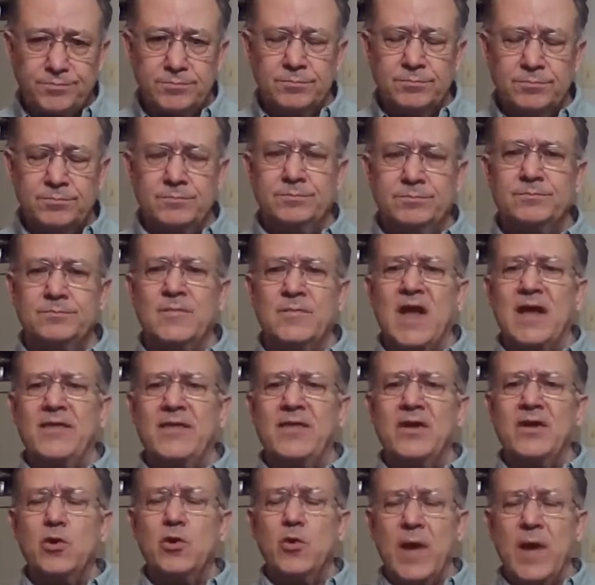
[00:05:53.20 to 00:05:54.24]
and
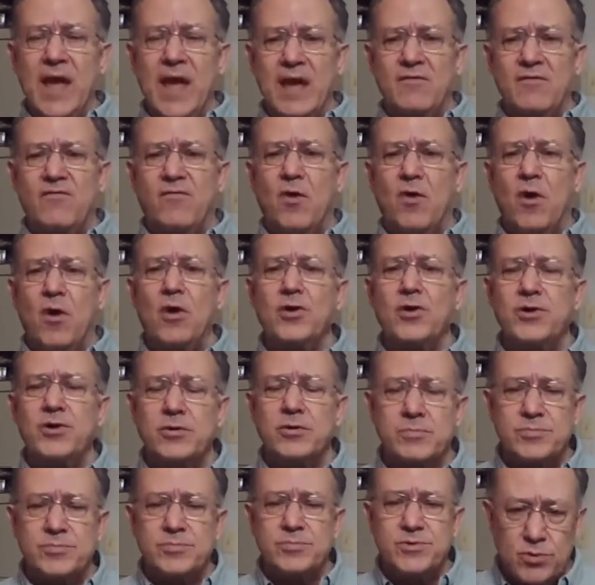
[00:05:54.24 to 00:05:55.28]
then you add
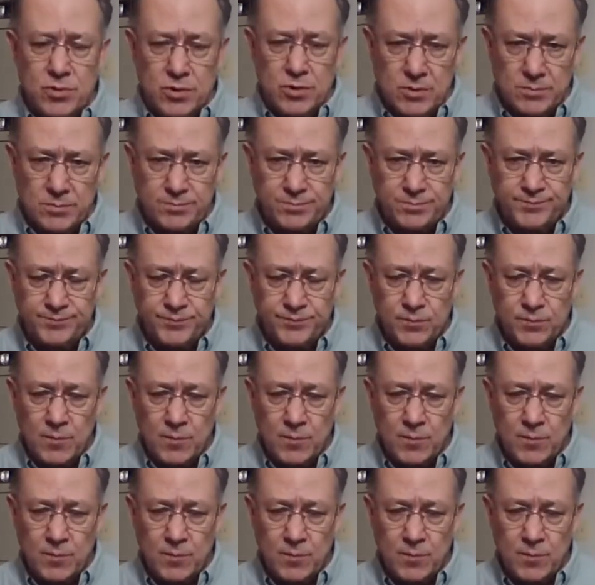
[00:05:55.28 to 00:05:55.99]
volume to them,